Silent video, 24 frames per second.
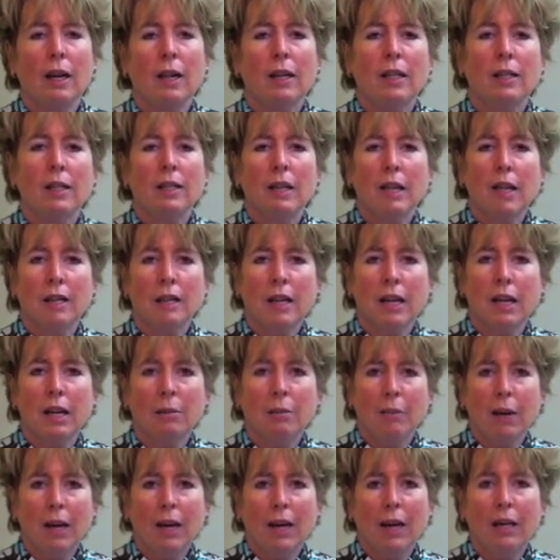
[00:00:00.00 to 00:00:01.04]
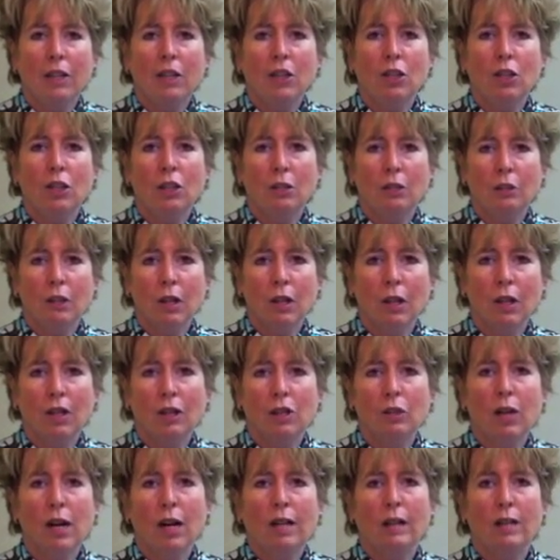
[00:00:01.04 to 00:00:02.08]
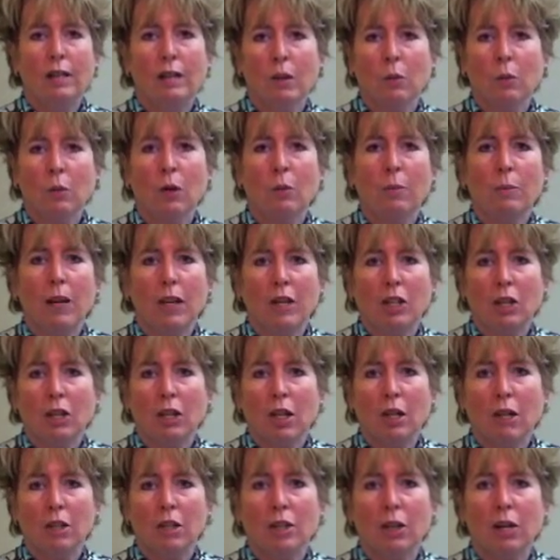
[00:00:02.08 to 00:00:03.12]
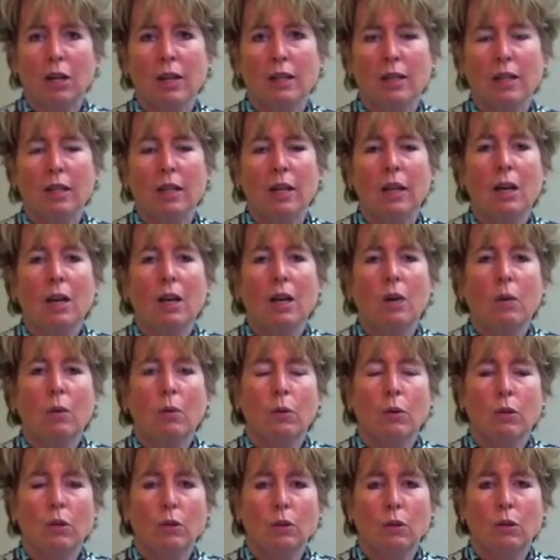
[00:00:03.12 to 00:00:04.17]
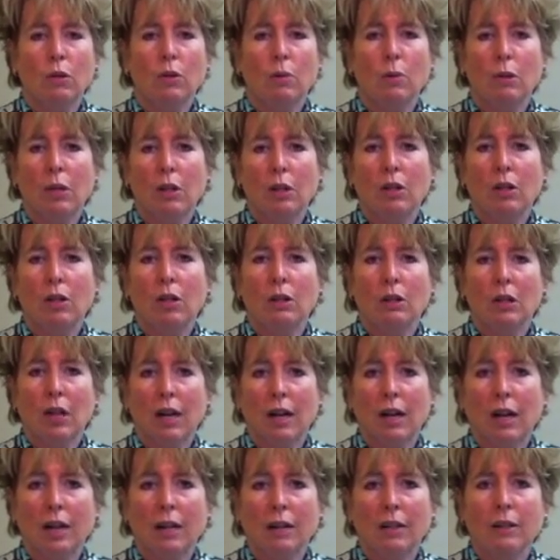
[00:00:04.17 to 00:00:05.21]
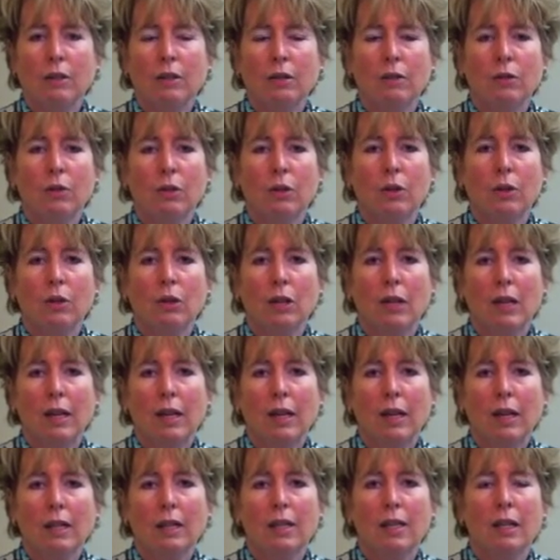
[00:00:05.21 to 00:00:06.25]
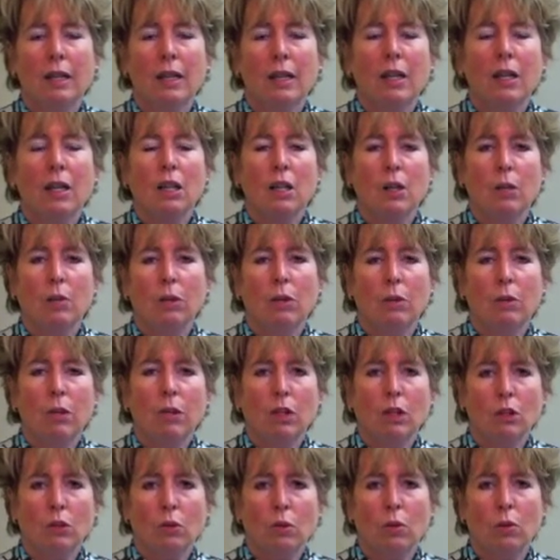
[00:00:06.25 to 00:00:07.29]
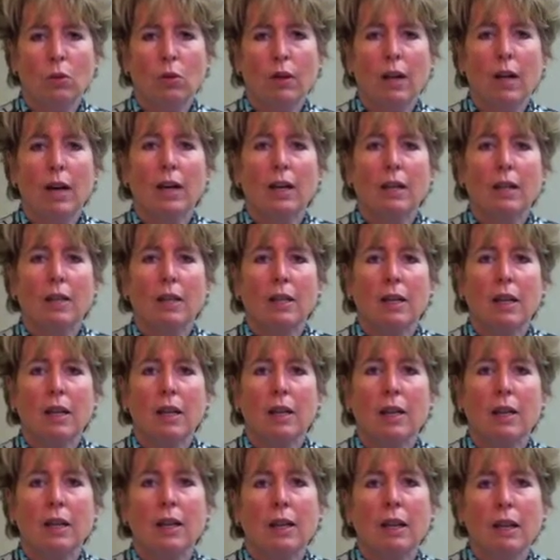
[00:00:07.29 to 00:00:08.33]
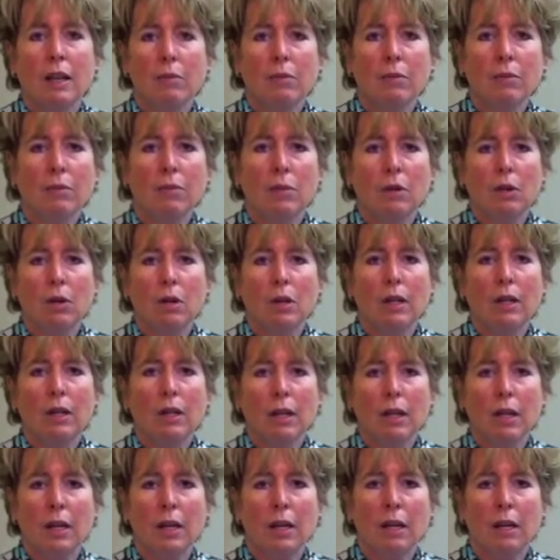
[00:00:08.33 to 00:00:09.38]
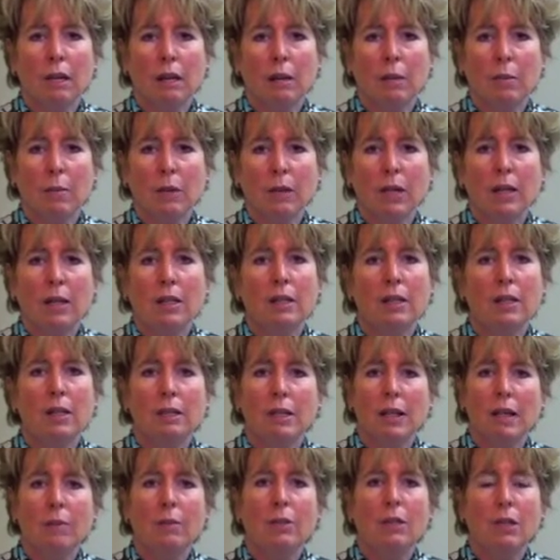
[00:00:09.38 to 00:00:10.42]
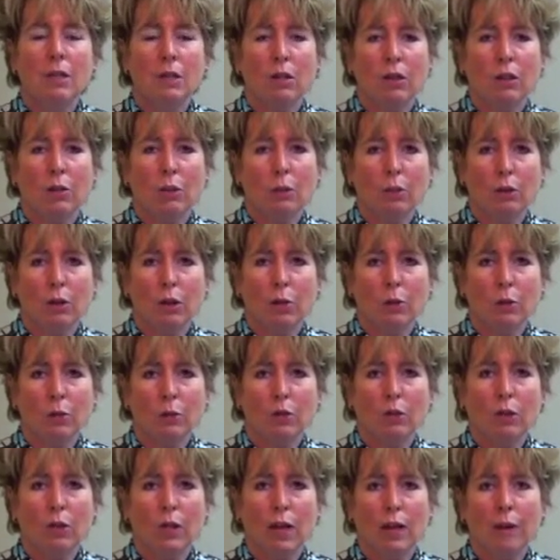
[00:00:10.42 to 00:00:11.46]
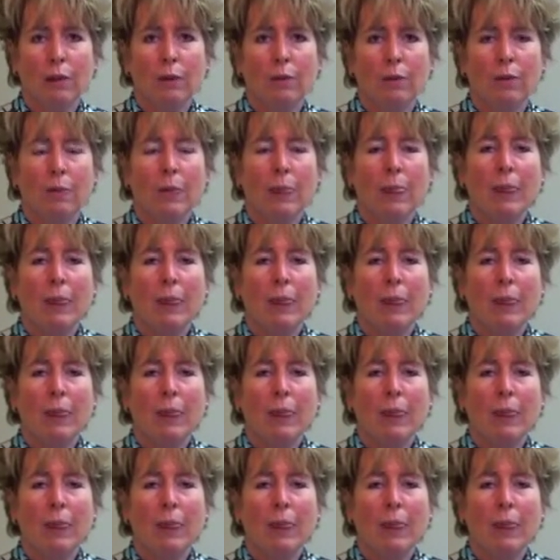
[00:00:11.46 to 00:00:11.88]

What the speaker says: It's not a 10-page contract, it's a 1-page contract. When you do the bid online for your client, you want to make sure that the name on the bid is the same as it's on the pre-approval letter.